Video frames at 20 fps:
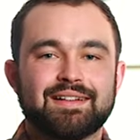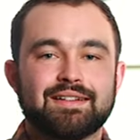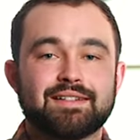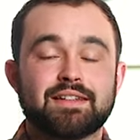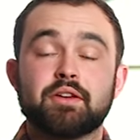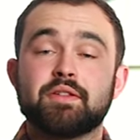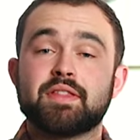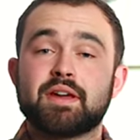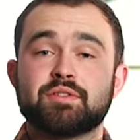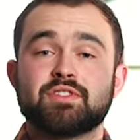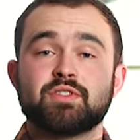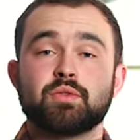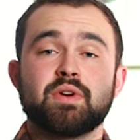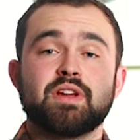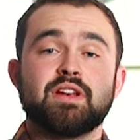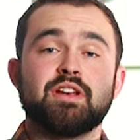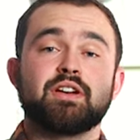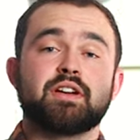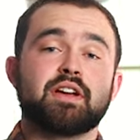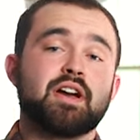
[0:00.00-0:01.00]
So that was a
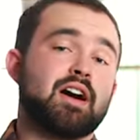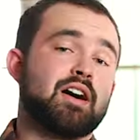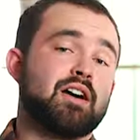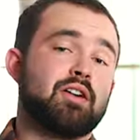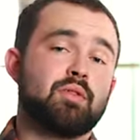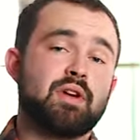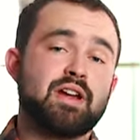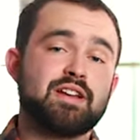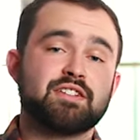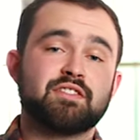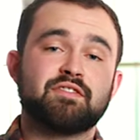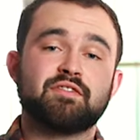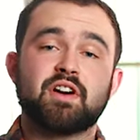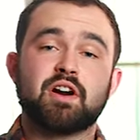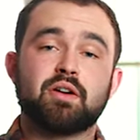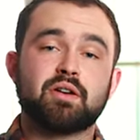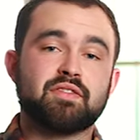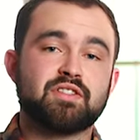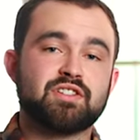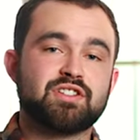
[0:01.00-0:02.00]
quick look at our range of
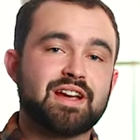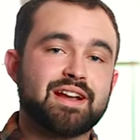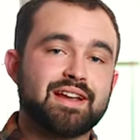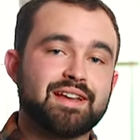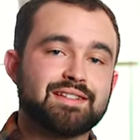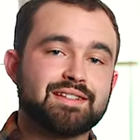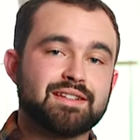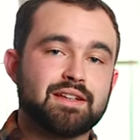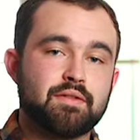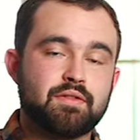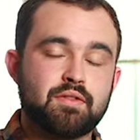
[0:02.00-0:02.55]
Fjallraven jackets.